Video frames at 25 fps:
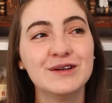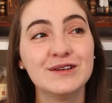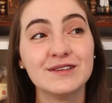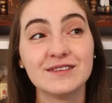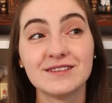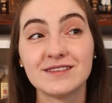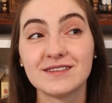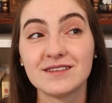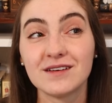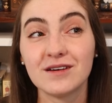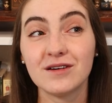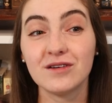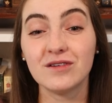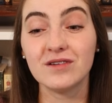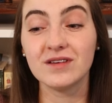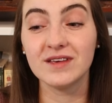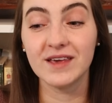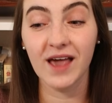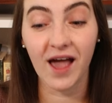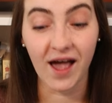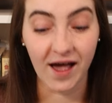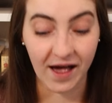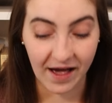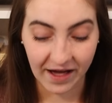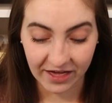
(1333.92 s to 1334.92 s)
So
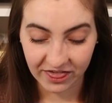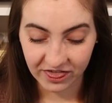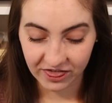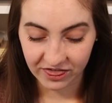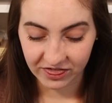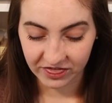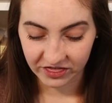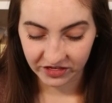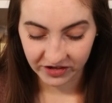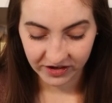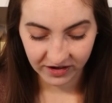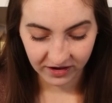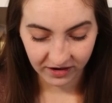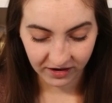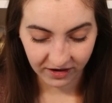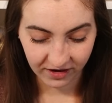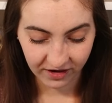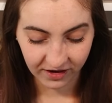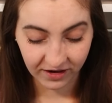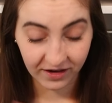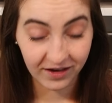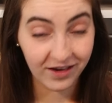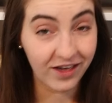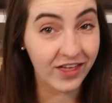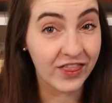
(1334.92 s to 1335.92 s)
yeah, I
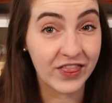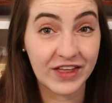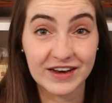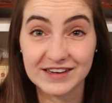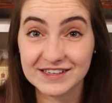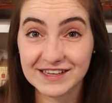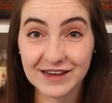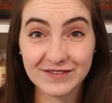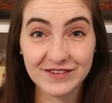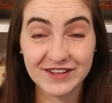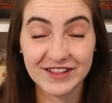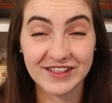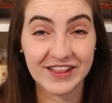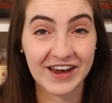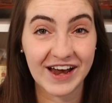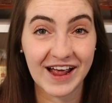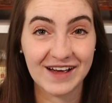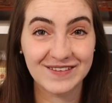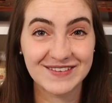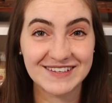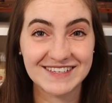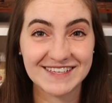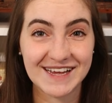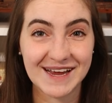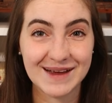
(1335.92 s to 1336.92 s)
think that is everything that I
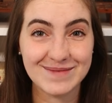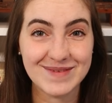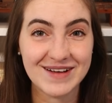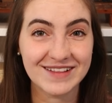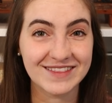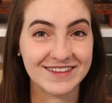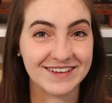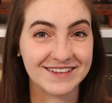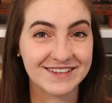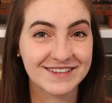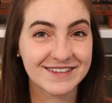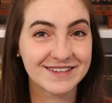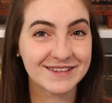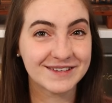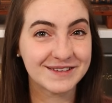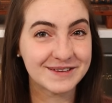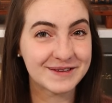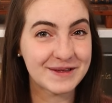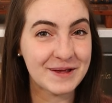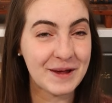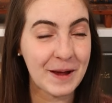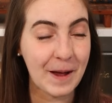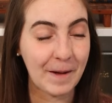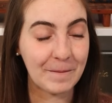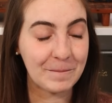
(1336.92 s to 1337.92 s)
have to say about this.
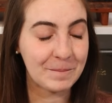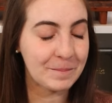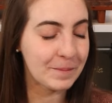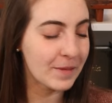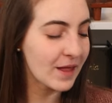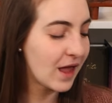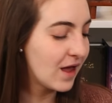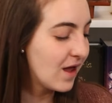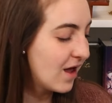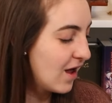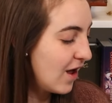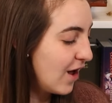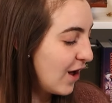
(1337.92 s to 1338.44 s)
So yeah.